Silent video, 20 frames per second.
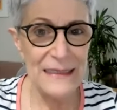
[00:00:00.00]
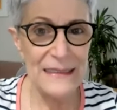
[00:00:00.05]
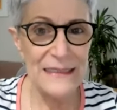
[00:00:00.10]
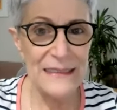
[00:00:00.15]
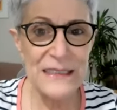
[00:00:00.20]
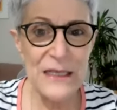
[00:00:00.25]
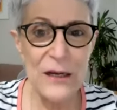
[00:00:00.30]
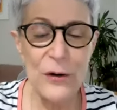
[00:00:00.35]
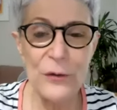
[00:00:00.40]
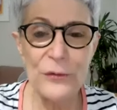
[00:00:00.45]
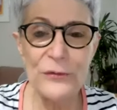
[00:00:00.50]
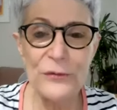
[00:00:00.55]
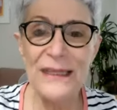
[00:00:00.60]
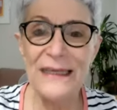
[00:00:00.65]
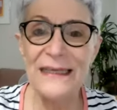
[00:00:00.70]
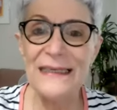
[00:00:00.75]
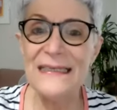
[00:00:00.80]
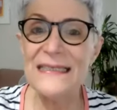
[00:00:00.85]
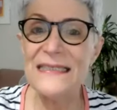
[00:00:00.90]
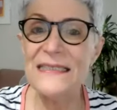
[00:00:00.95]
So
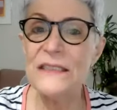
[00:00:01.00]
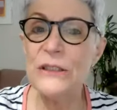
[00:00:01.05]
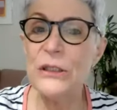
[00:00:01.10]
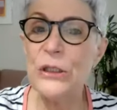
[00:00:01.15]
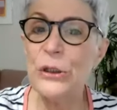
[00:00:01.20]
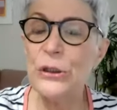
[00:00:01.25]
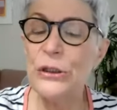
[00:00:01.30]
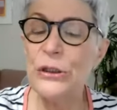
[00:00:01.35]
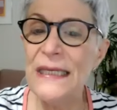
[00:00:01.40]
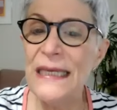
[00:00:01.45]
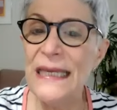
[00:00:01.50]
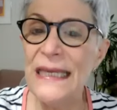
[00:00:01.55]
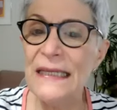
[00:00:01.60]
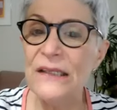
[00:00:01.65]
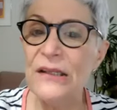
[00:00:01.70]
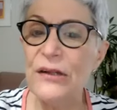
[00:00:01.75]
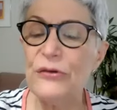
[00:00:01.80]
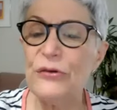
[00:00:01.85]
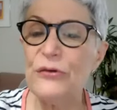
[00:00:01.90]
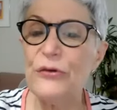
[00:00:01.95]
there is no
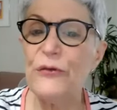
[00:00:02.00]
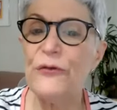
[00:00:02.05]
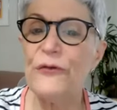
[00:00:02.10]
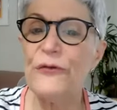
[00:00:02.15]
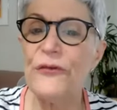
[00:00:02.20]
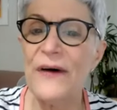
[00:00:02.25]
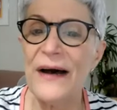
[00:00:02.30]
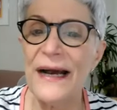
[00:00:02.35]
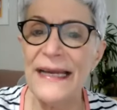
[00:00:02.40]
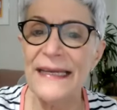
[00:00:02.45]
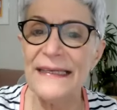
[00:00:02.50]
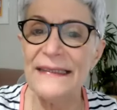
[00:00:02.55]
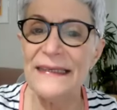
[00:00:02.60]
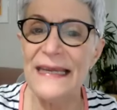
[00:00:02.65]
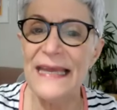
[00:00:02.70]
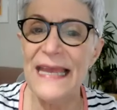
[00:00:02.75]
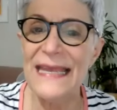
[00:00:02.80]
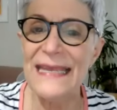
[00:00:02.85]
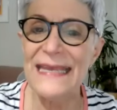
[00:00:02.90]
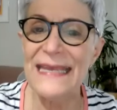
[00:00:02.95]
need to fight
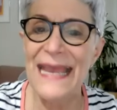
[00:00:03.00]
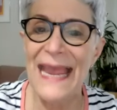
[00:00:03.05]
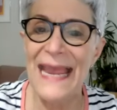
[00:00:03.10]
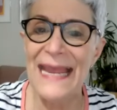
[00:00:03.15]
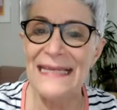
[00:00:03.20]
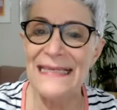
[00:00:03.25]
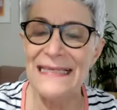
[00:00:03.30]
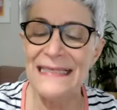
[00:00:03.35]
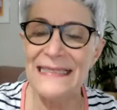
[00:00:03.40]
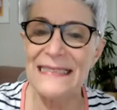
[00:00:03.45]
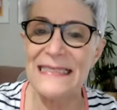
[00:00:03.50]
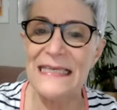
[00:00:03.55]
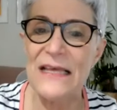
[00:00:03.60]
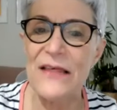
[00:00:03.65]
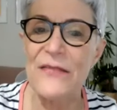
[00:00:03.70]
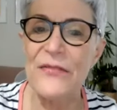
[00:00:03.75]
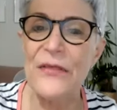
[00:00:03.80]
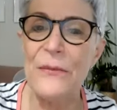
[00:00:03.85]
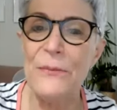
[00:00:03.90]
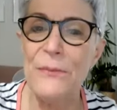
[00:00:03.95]
against
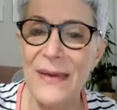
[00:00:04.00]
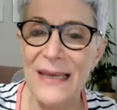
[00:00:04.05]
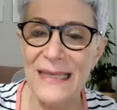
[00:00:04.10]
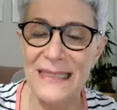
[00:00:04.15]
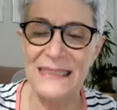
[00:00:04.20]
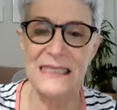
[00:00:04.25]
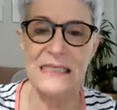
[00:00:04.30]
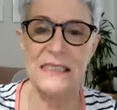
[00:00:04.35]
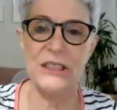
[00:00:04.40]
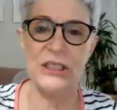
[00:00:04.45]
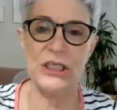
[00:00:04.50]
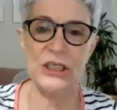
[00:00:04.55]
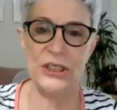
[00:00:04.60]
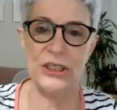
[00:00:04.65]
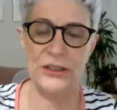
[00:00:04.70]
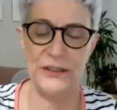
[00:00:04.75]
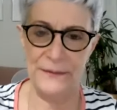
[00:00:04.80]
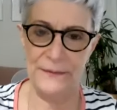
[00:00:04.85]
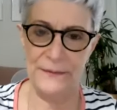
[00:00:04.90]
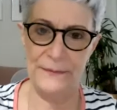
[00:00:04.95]
the
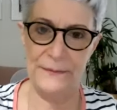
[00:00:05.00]
messenger.